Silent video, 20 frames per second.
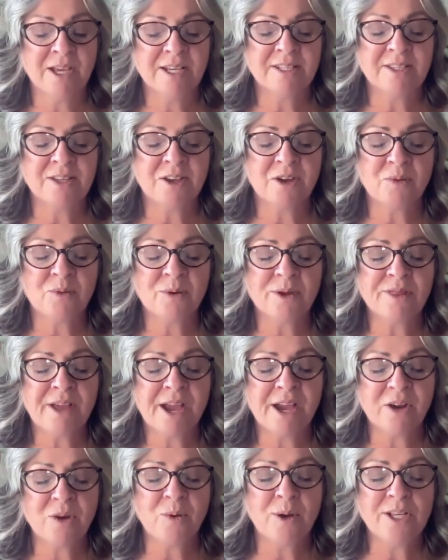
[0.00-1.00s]
So with
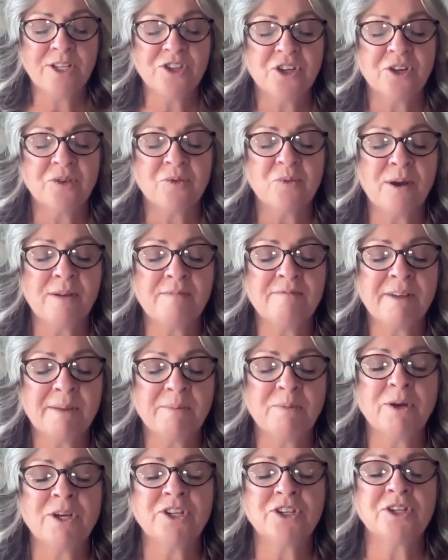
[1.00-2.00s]
that question, what
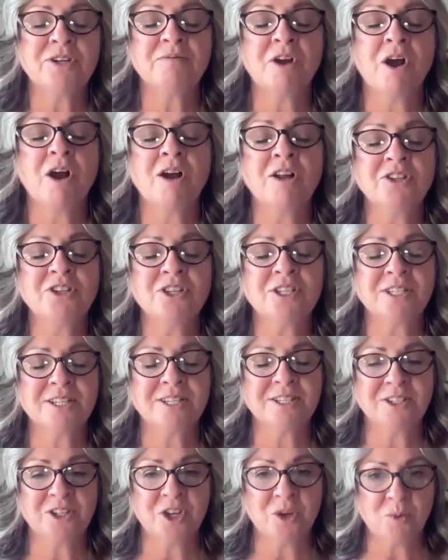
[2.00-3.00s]
vibration of
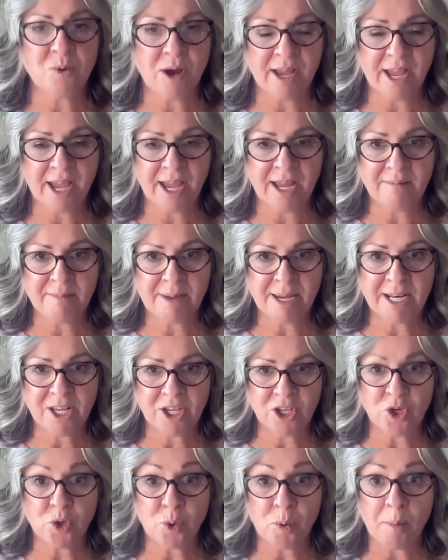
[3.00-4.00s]
consciousness do you want
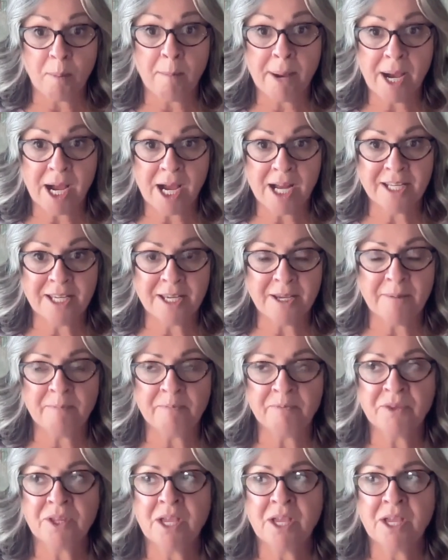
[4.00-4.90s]
animating your body?